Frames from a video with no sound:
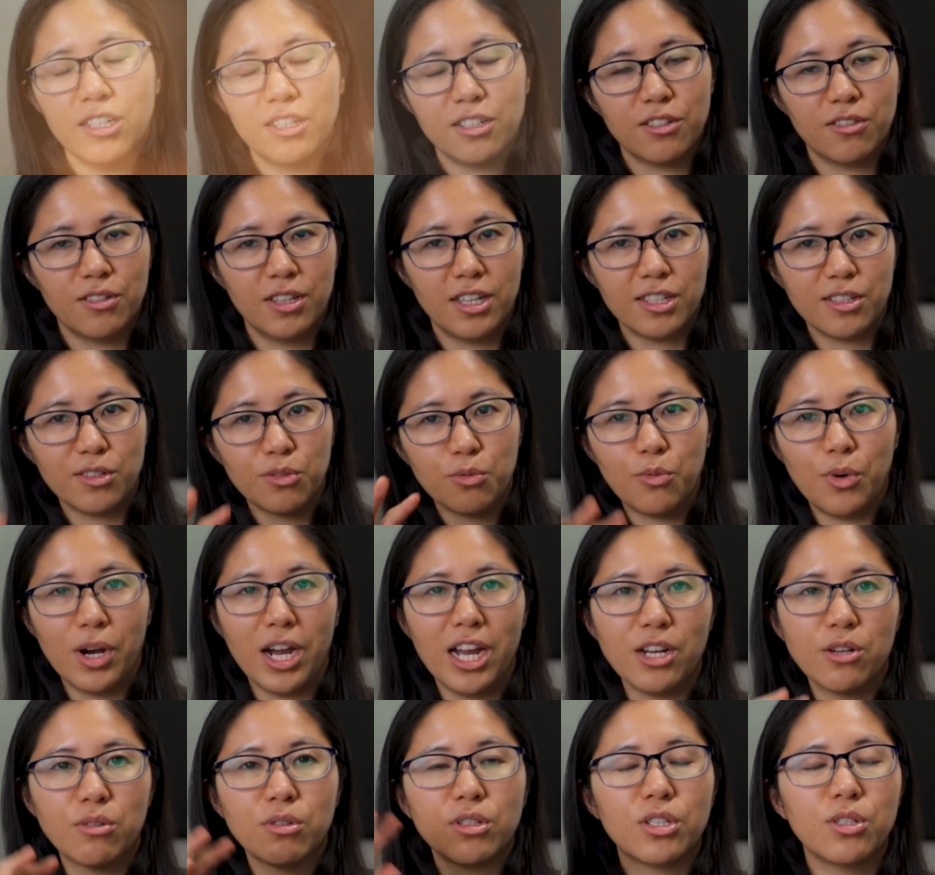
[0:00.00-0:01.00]
So that's
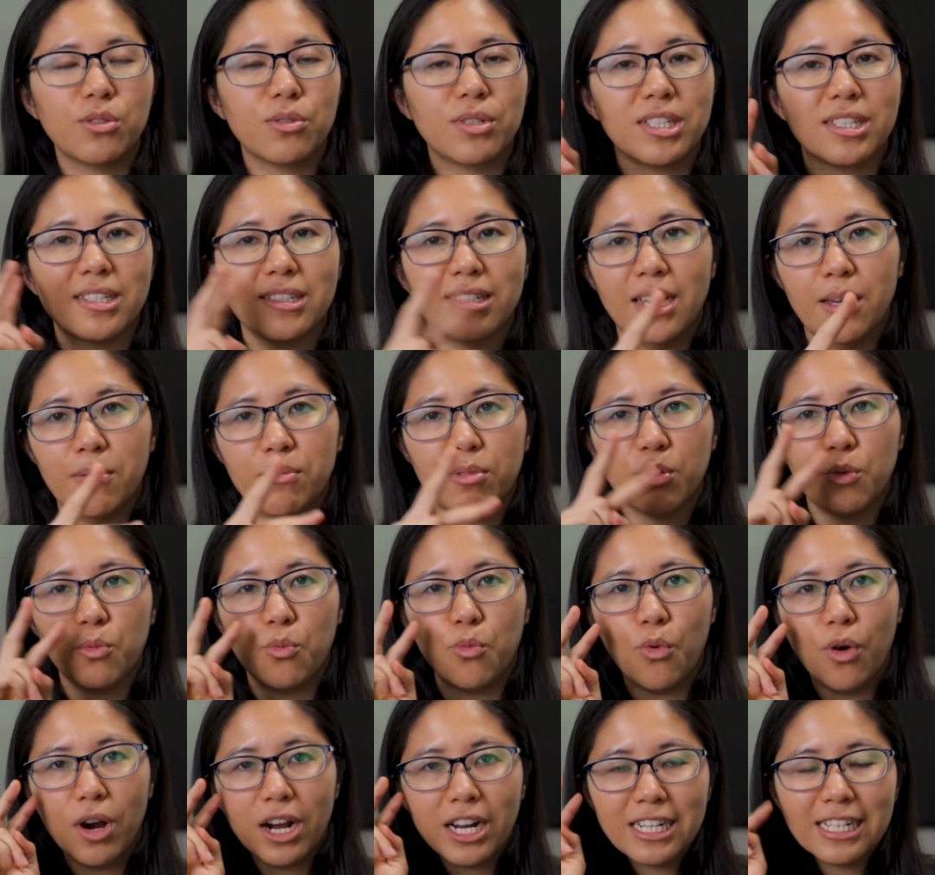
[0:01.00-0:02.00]
why we're doing steps
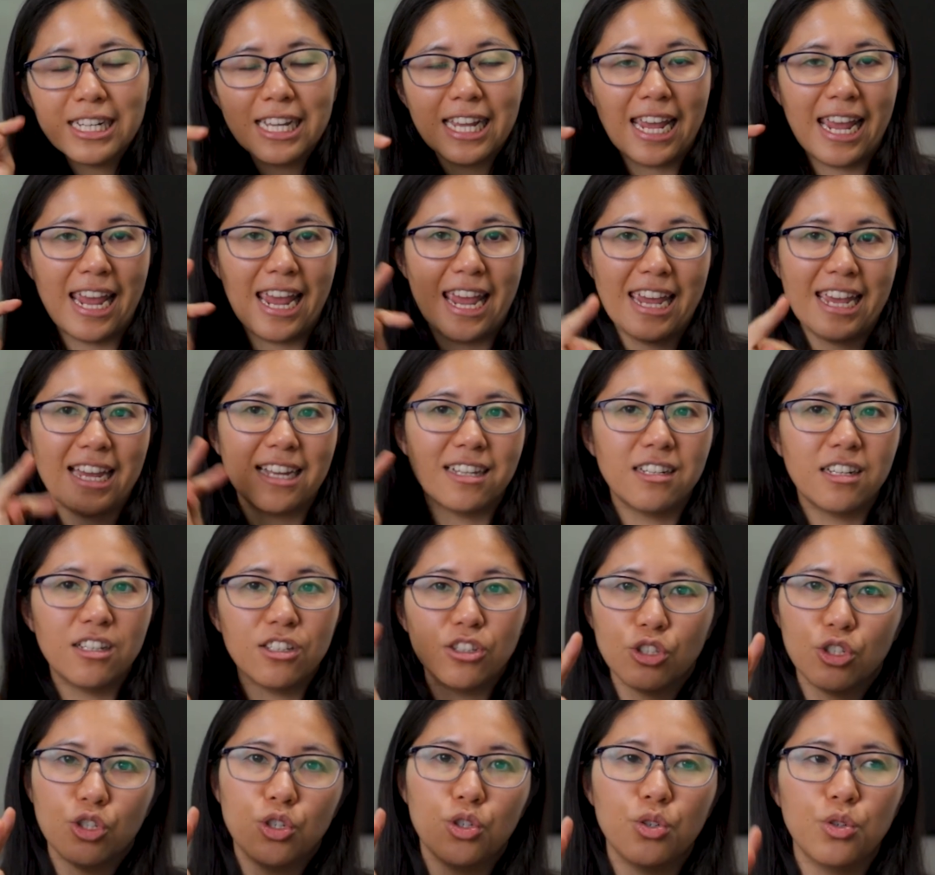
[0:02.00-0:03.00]
1 and
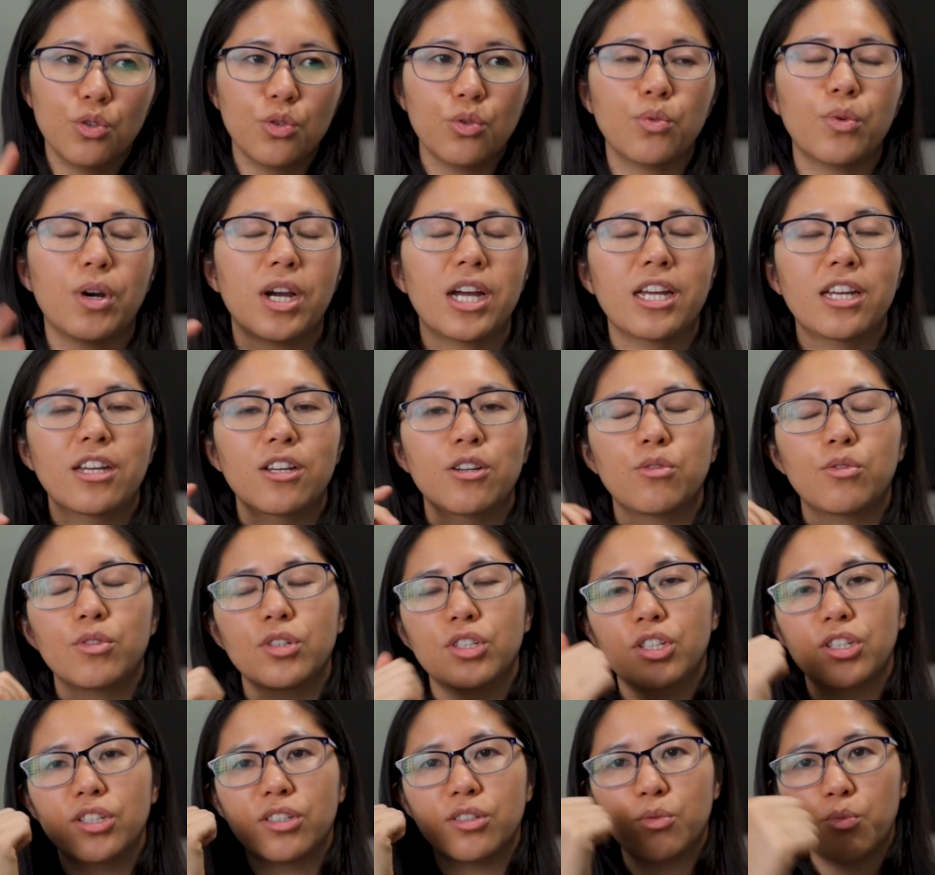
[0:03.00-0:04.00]
2,
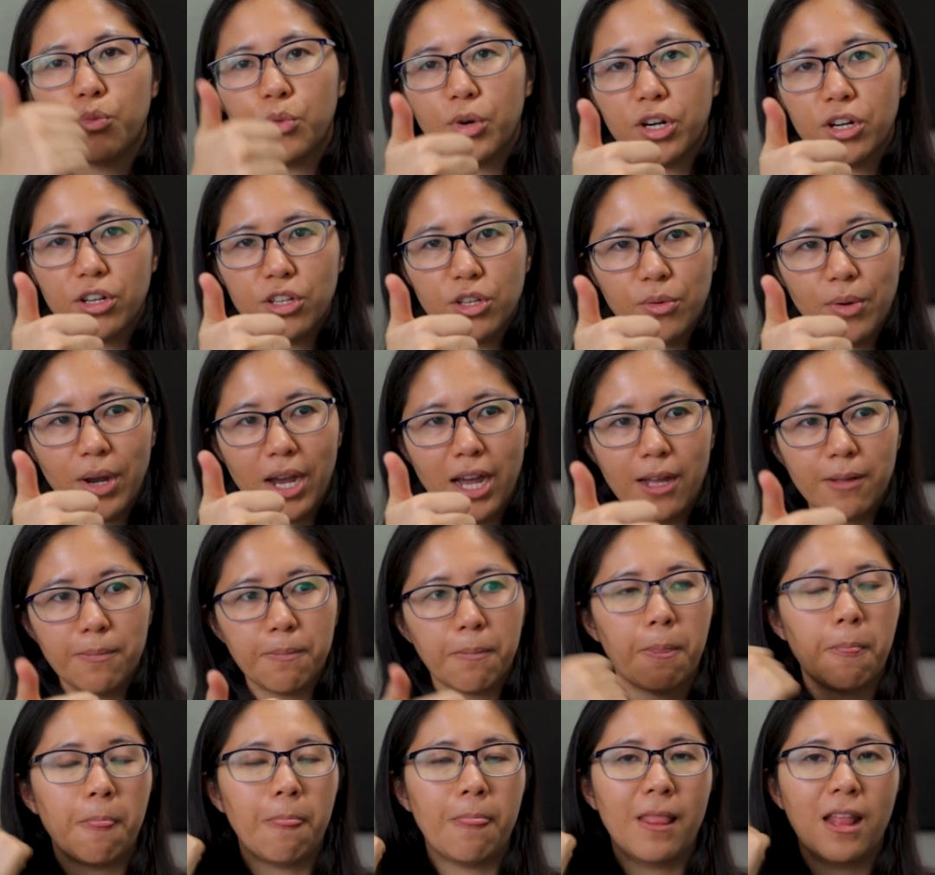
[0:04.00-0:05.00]
which is where are you at?
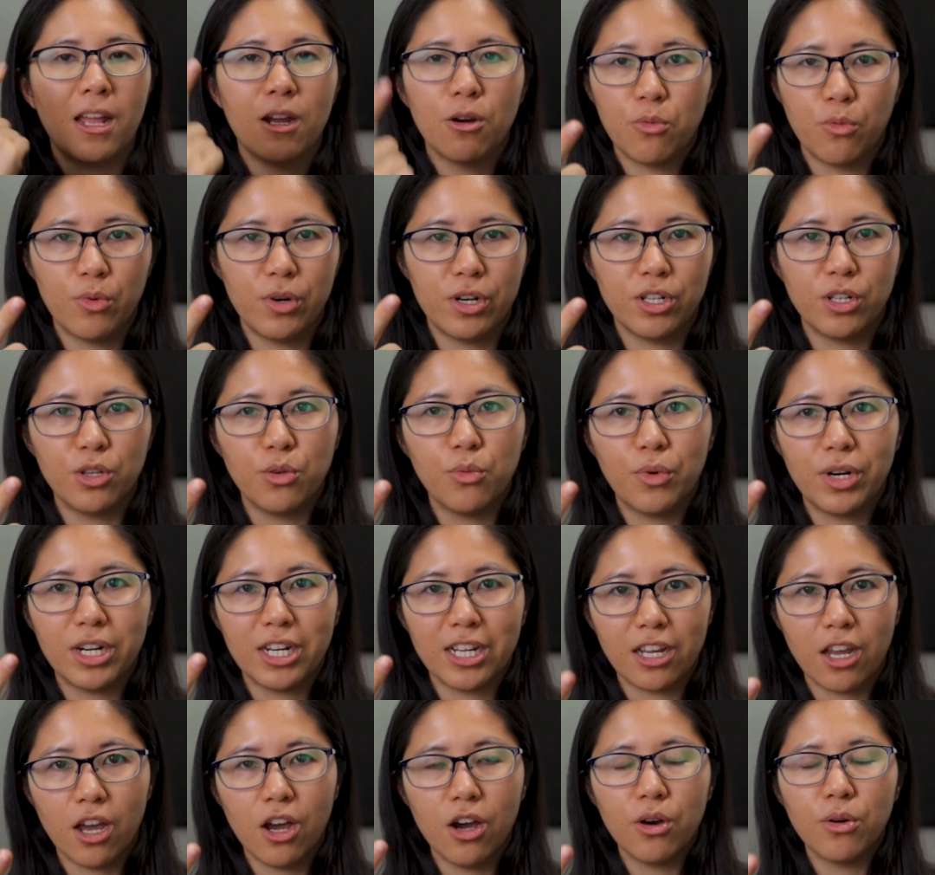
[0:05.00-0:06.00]
Where do you want
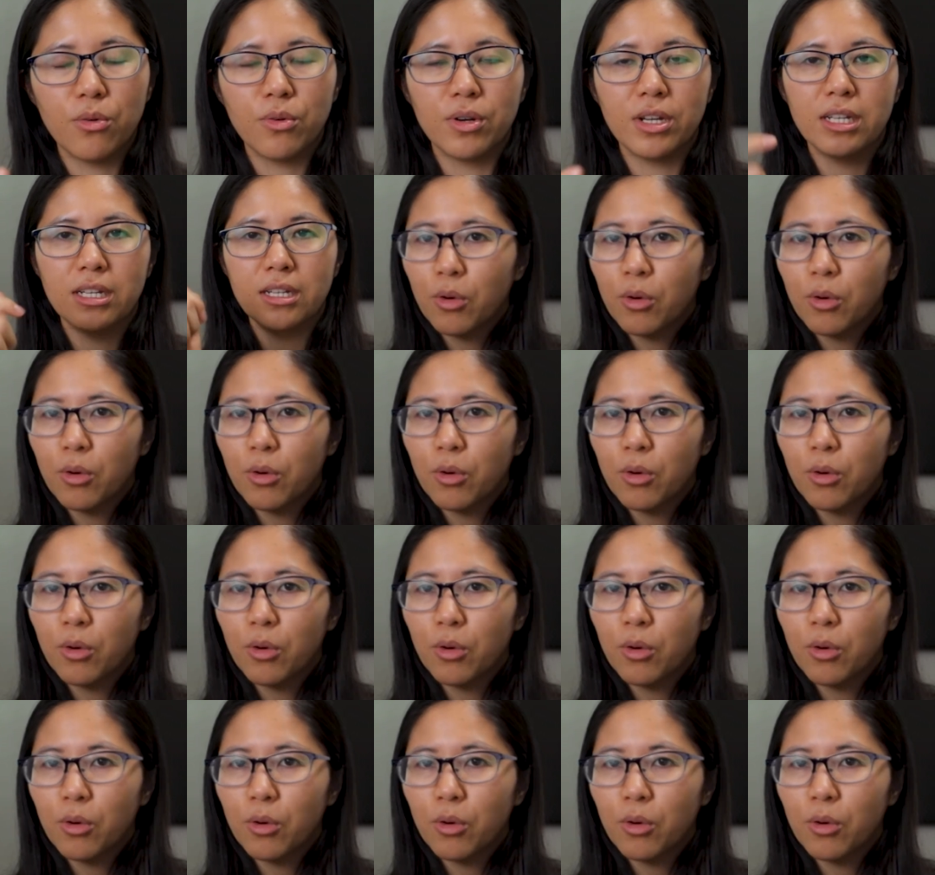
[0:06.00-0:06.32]
to go?